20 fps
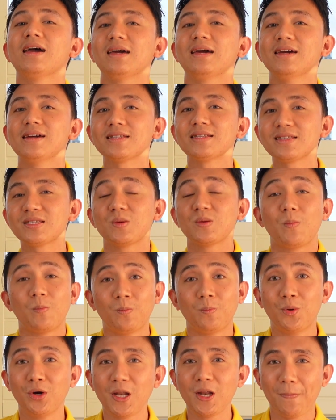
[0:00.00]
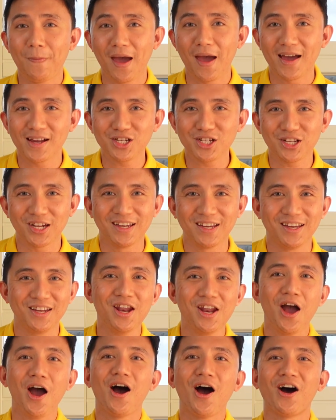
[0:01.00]
it's Budapest
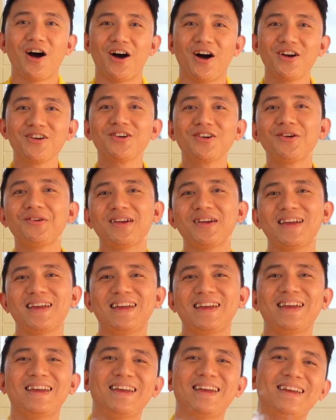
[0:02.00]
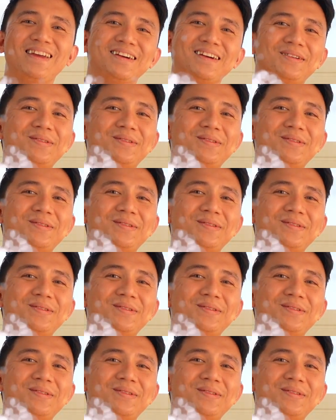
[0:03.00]
in Hungary.